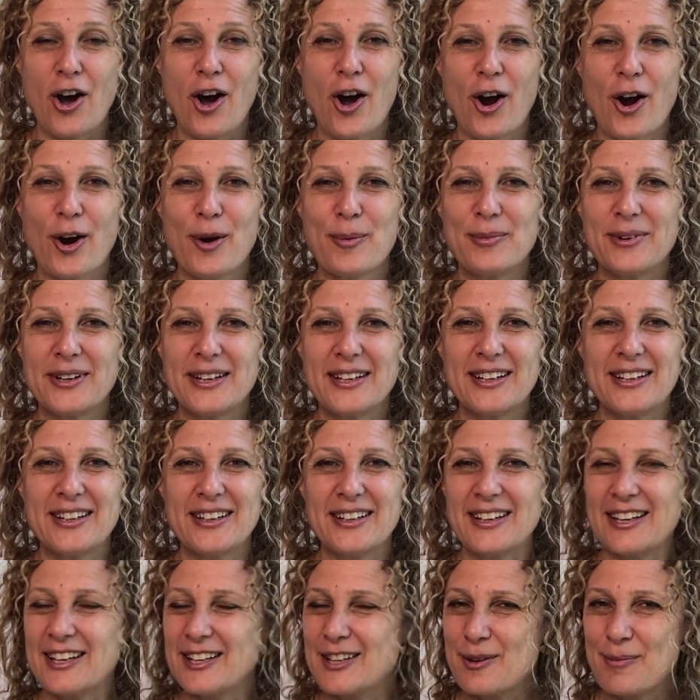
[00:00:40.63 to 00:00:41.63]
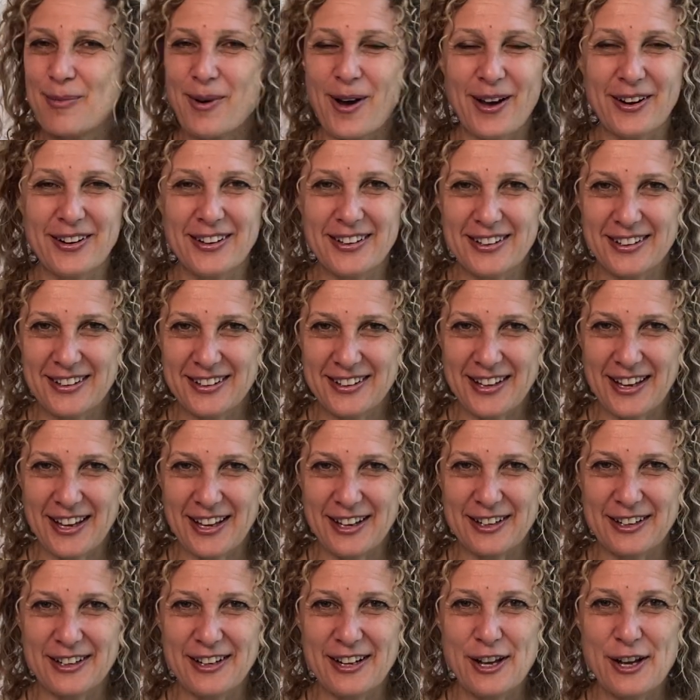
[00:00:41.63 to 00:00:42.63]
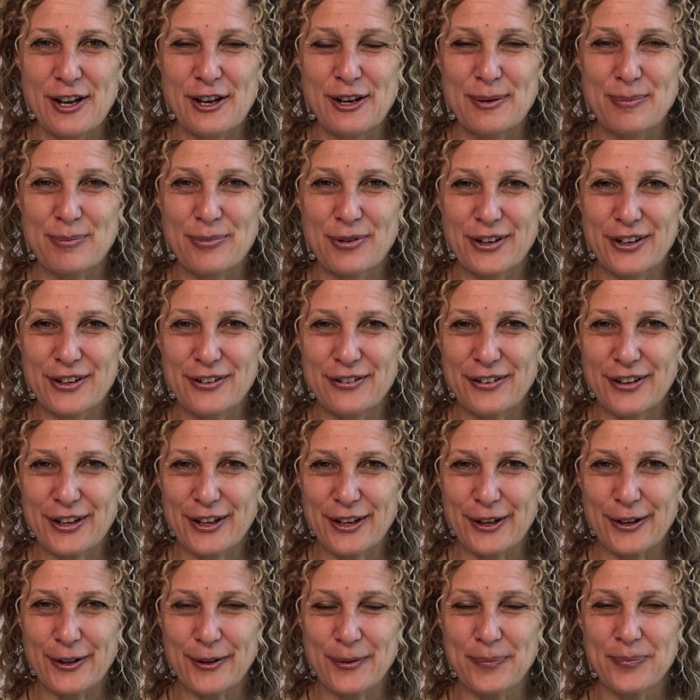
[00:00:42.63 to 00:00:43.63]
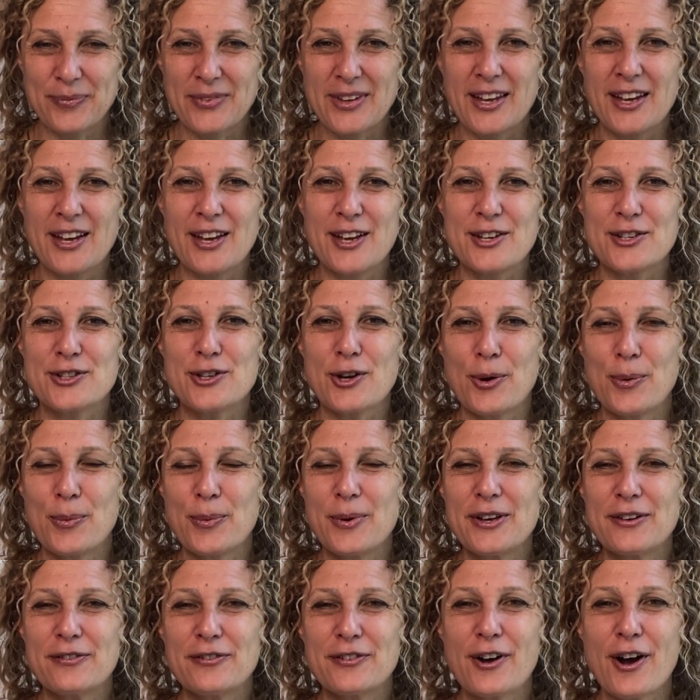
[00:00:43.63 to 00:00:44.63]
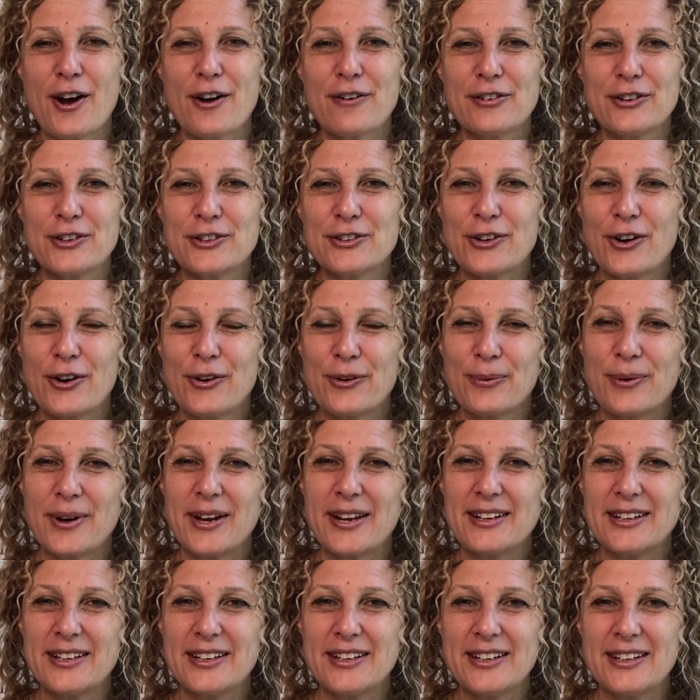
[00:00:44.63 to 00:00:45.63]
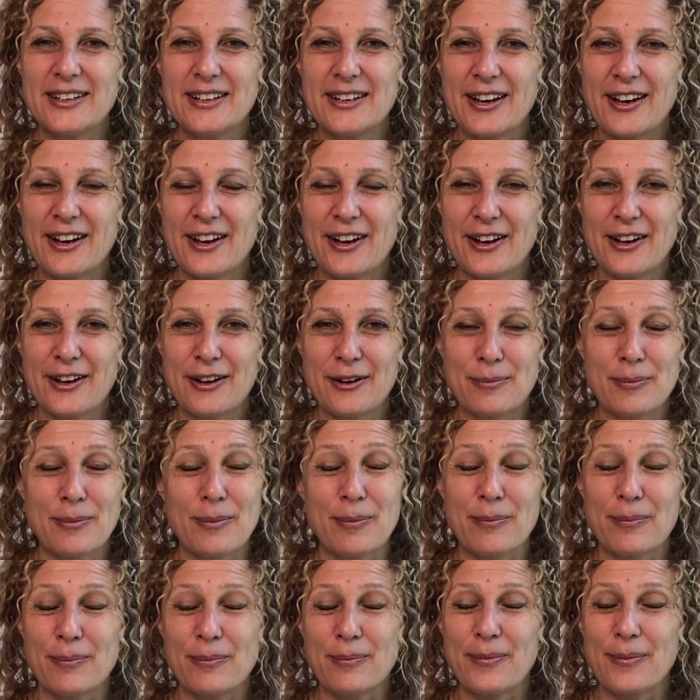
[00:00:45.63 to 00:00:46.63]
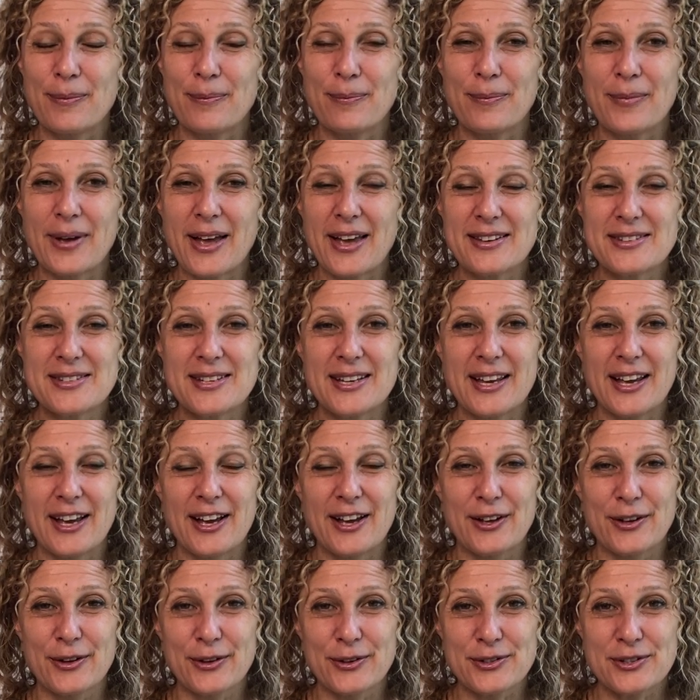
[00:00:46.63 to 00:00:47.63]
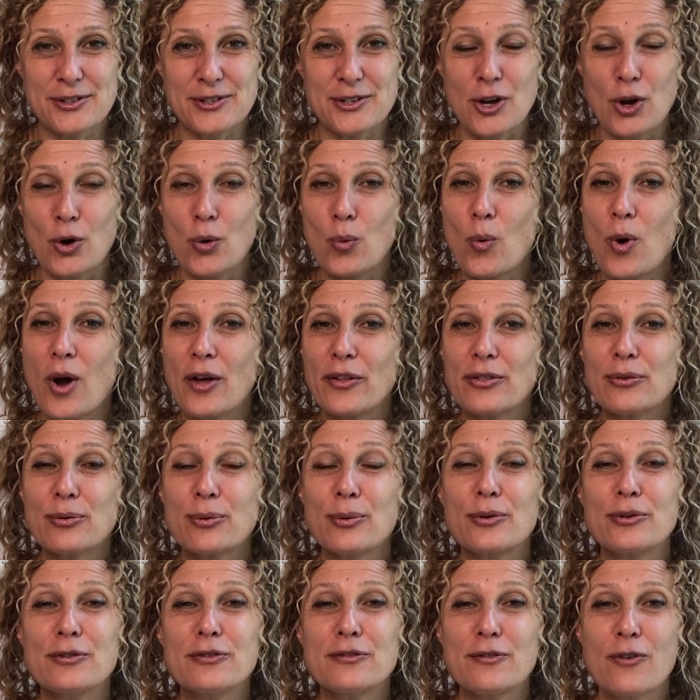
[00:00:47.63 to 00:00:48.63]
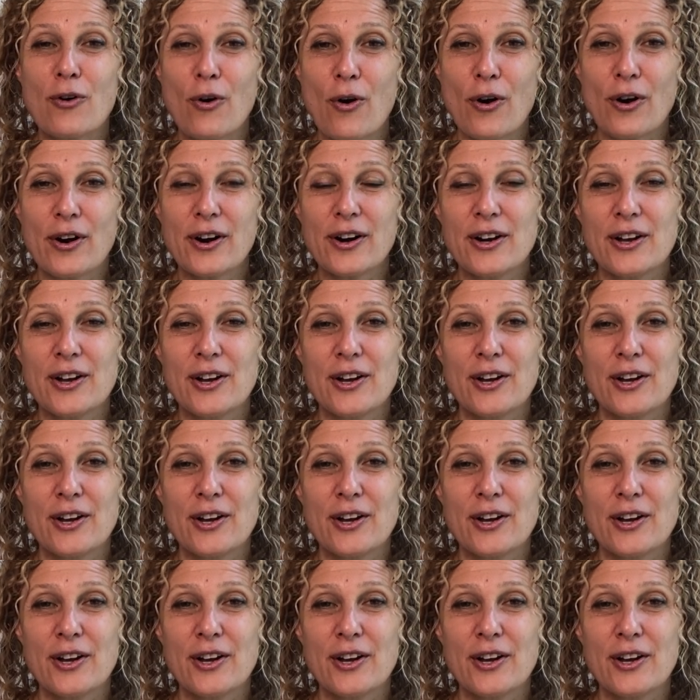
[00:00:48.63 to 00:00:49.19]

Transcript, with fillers: harmony in the body can prevail. So we've covered already uh, S E Ls one through four,